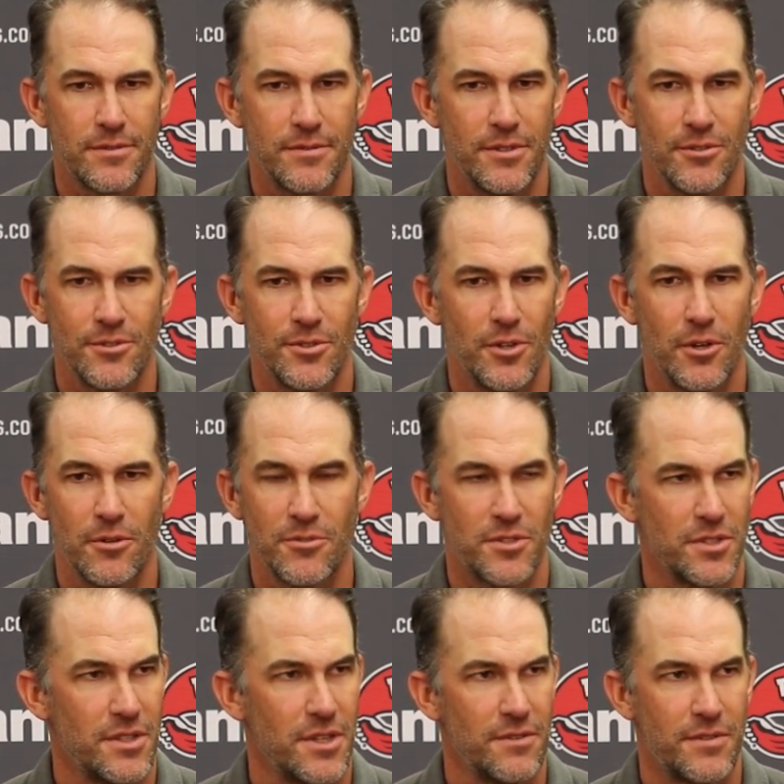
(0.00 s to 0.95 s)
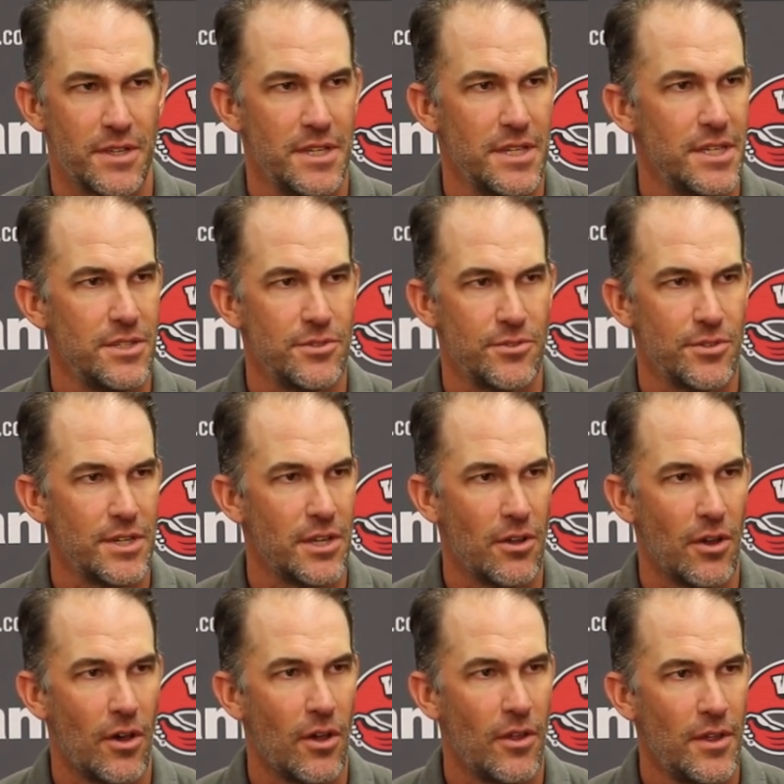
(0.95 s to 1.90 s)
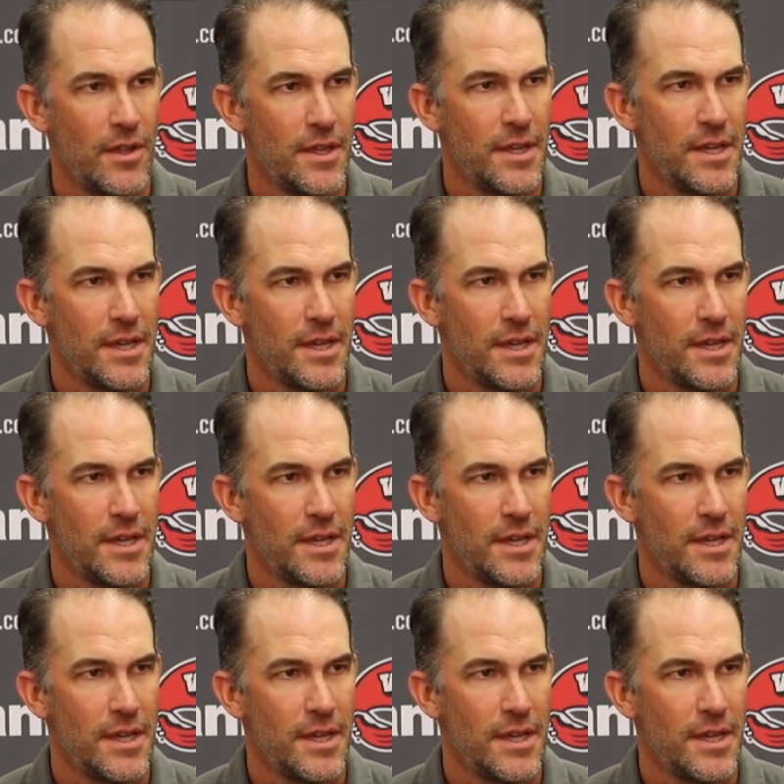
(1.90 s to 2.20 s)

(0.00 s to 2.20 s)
There's no significant injury at all.